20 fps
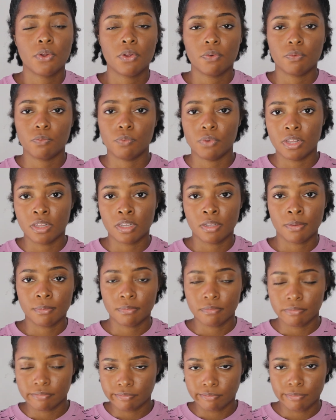with
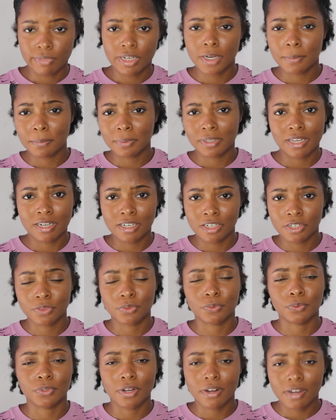manipulating
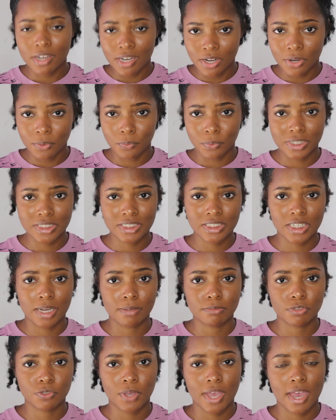through your hair when it's
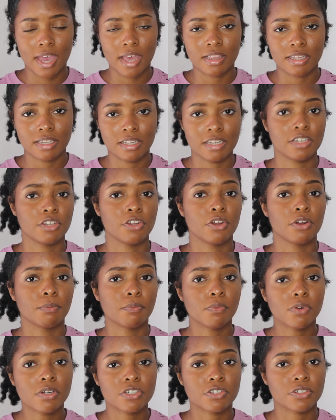time to add in your
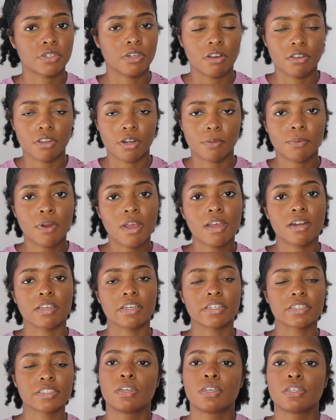moisture and all your
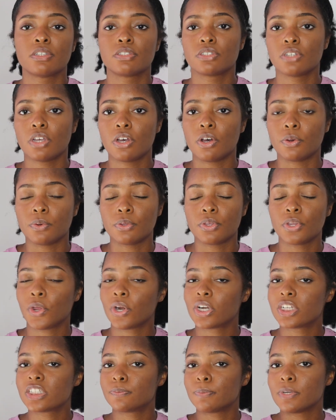products. So you're
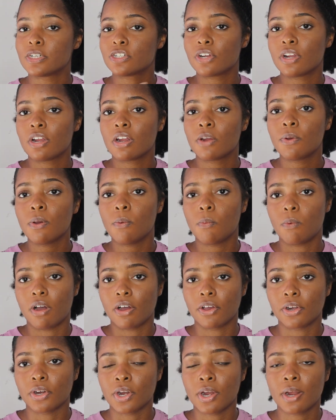gonna spritz your hair with
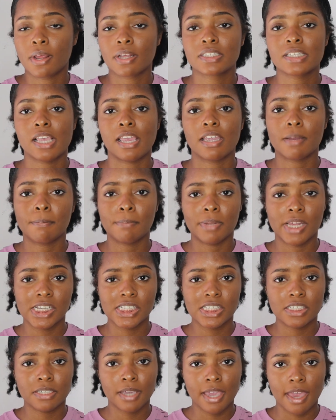water, take a
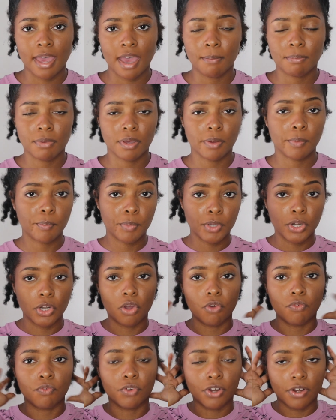plastic cap and put it
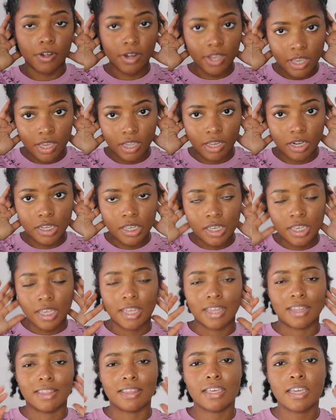over your head.
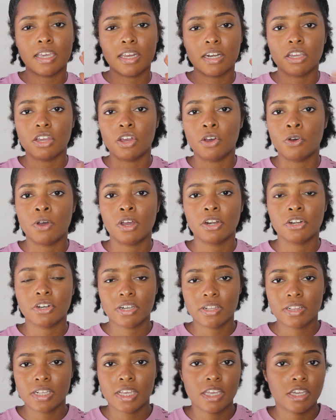Then go
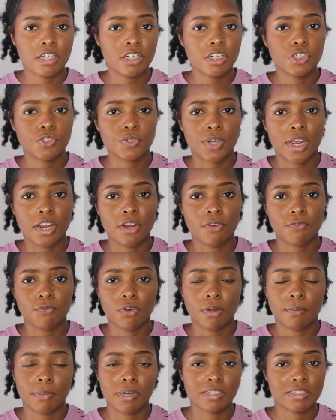underneath the hooded dryer
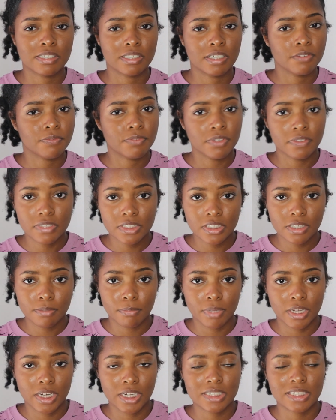for about 10 to 15
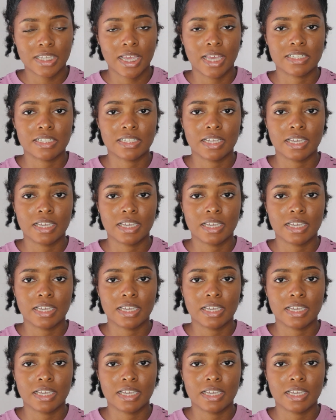minutes, as the